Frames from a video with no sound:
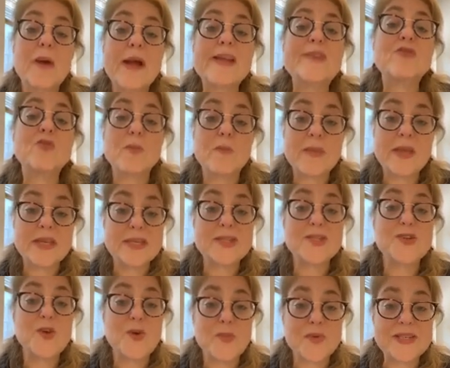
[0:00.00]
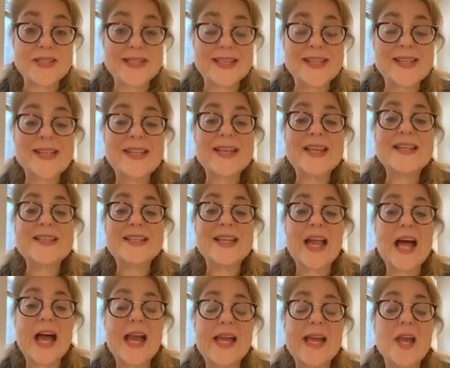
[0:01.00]
tremendous coping skill is that
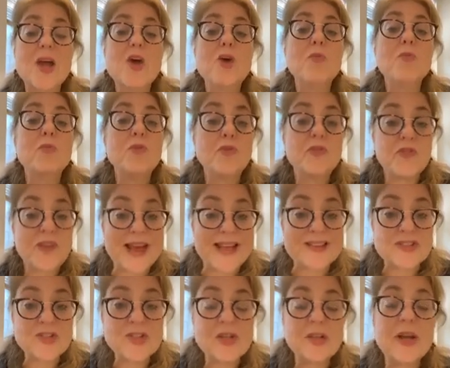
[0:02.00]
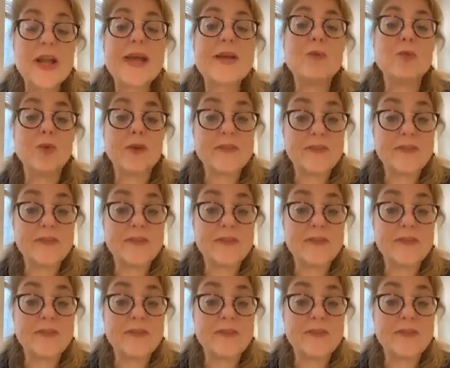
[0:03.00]
I move faster and more